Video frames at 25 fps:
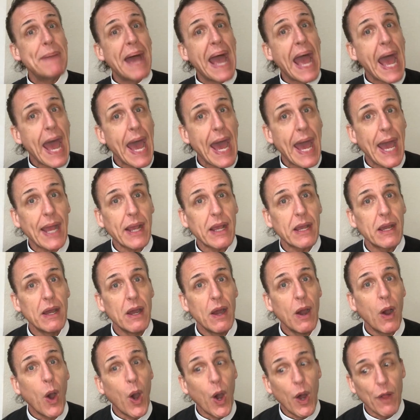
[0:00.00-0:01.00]
back
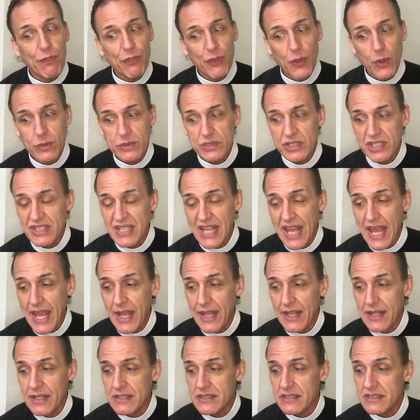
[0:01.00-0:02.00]
on those
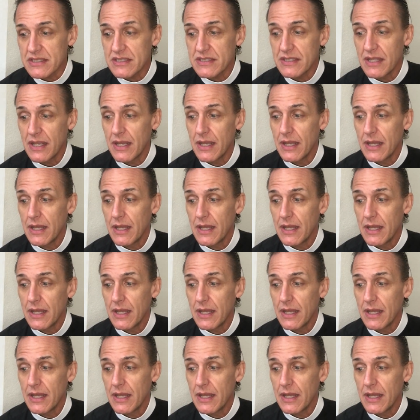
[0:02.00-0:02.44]
things